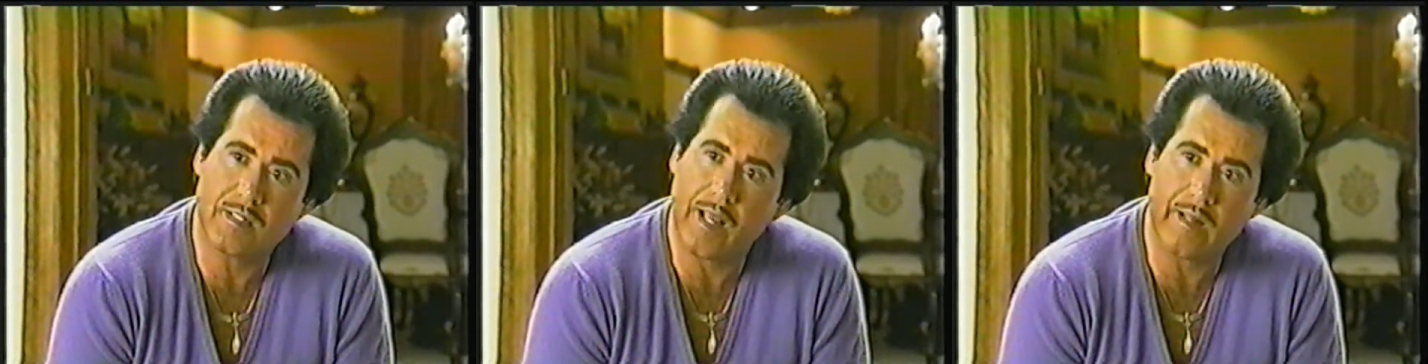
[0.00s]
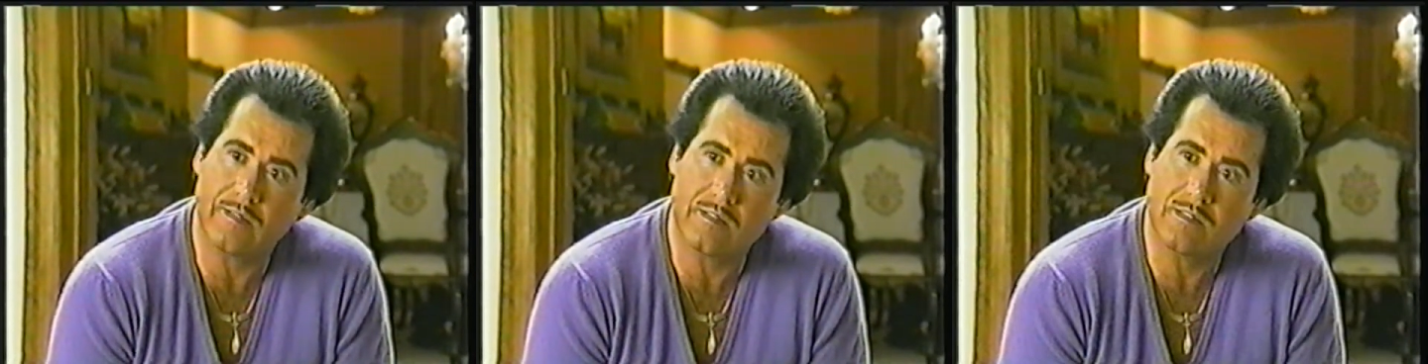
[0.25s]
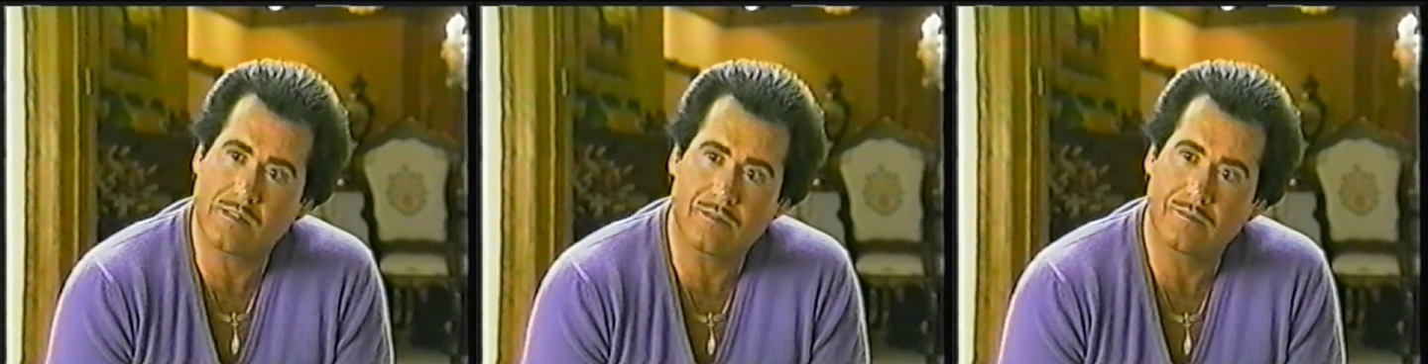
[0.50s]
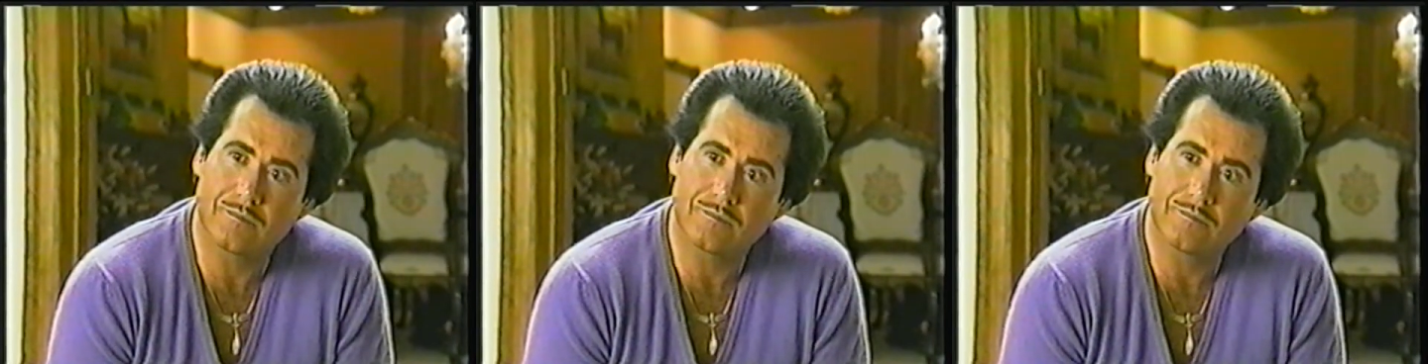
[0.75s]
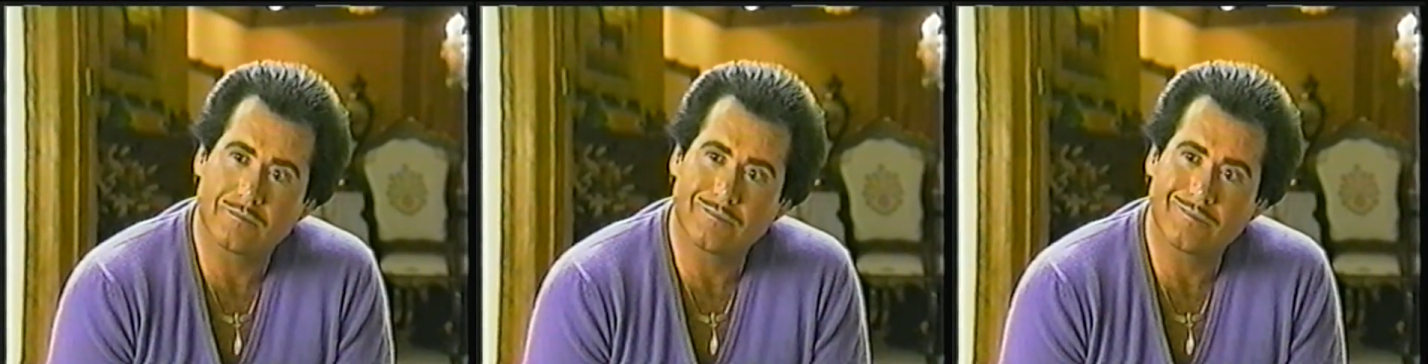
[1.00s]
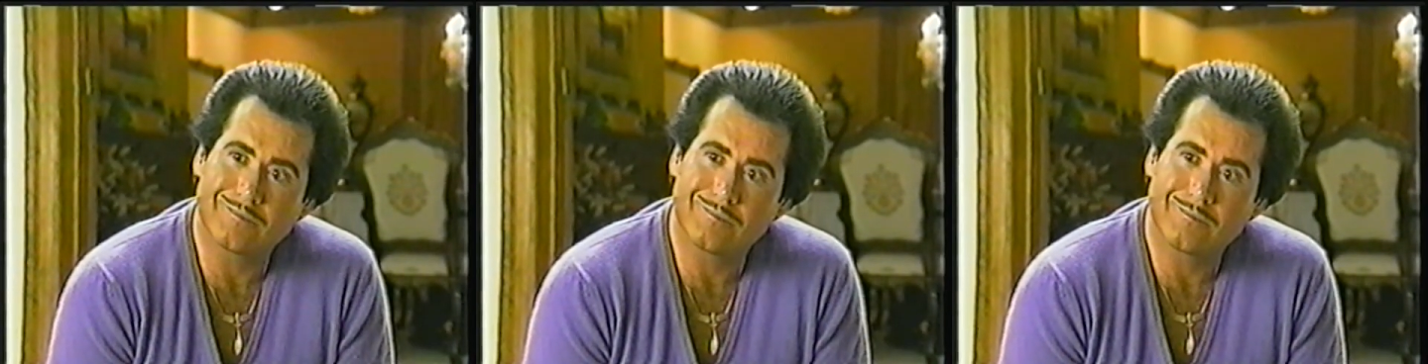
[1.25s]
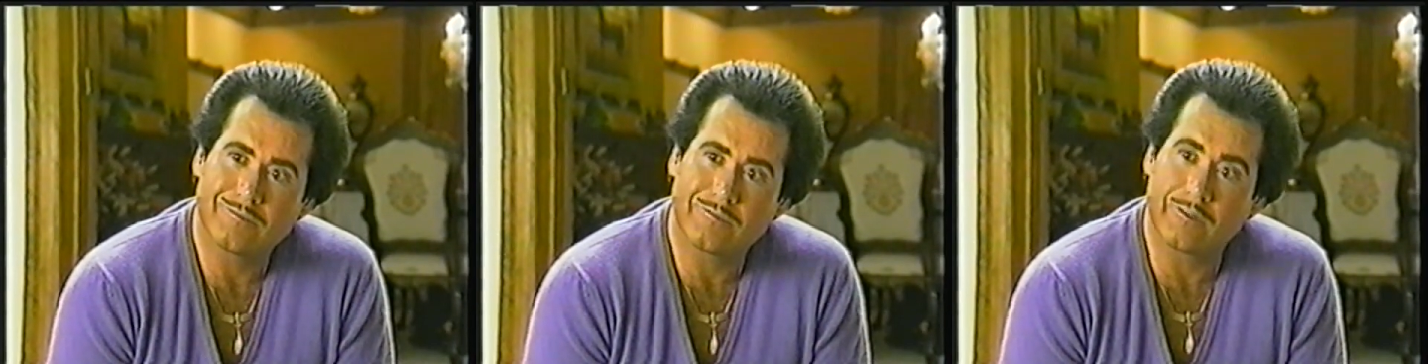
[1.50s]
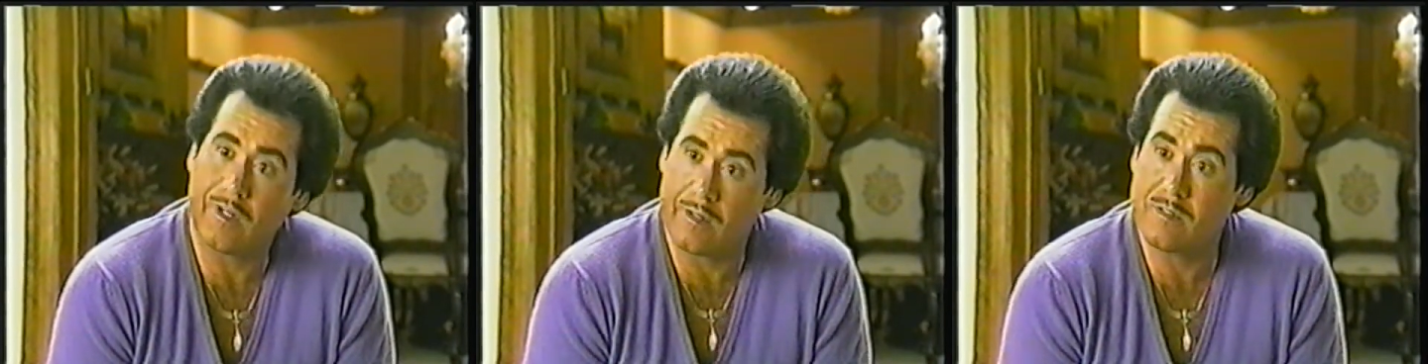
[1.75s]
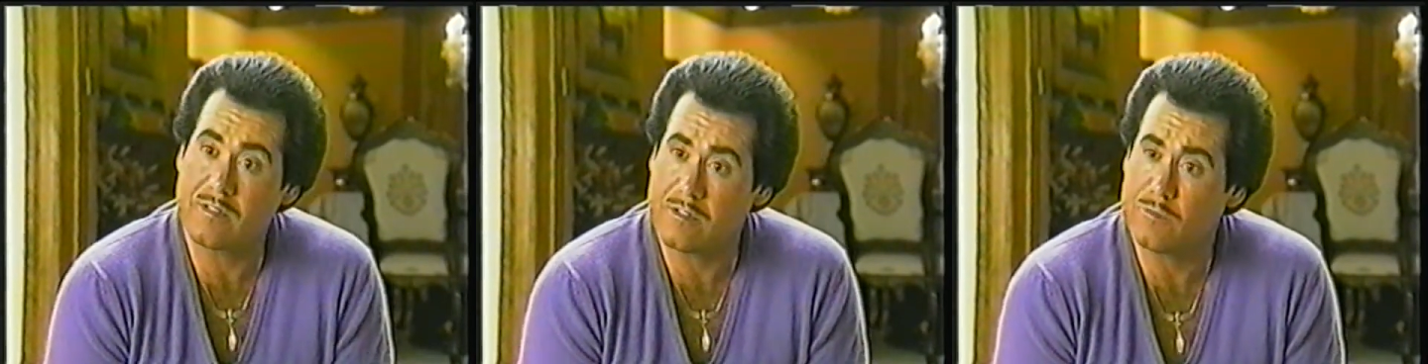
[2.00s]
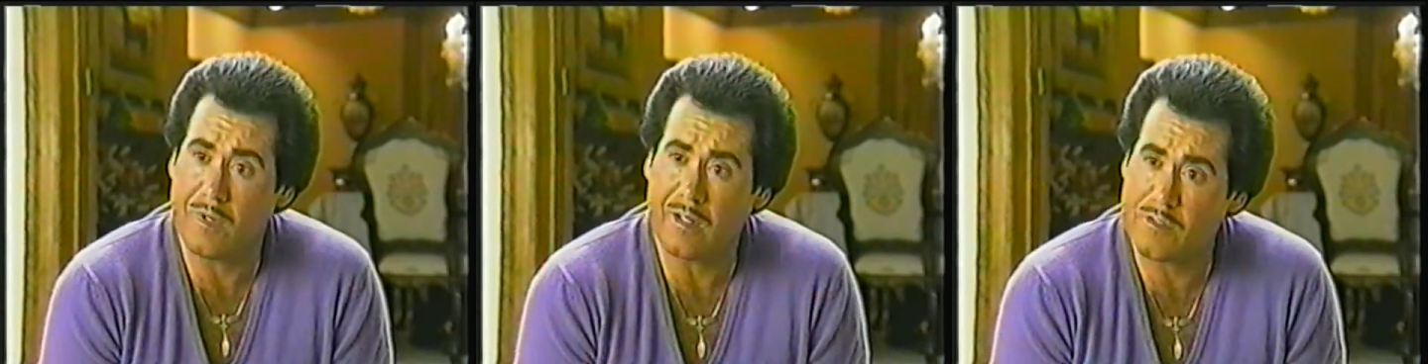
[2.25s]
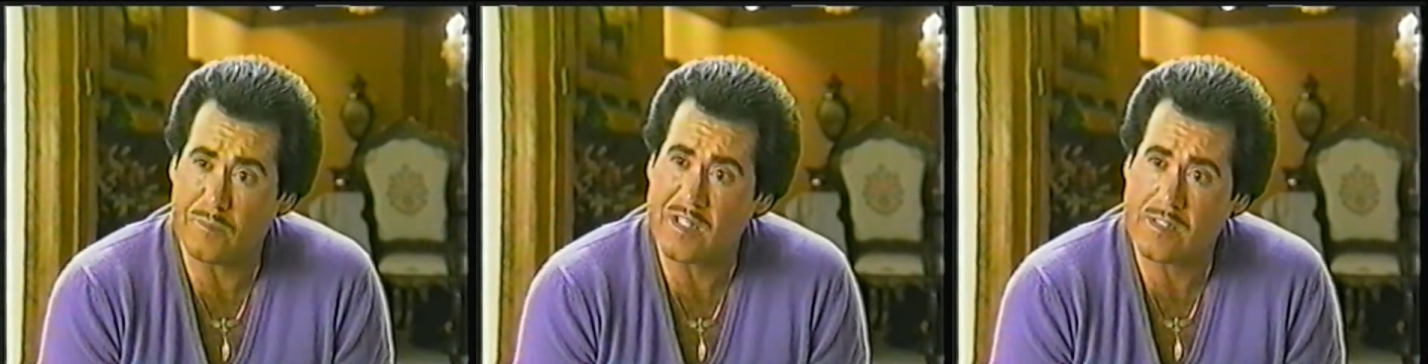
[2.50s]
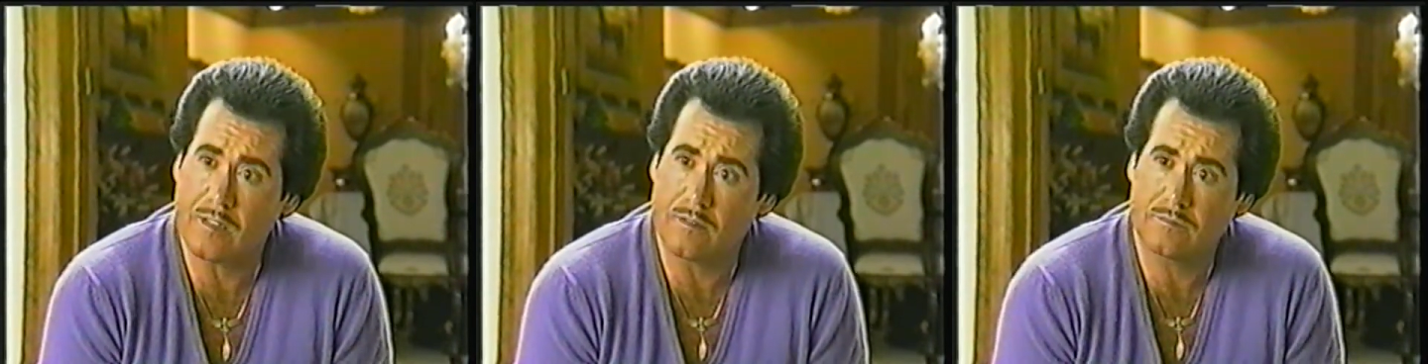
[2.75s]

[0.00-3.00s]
sadness for others as well as myself.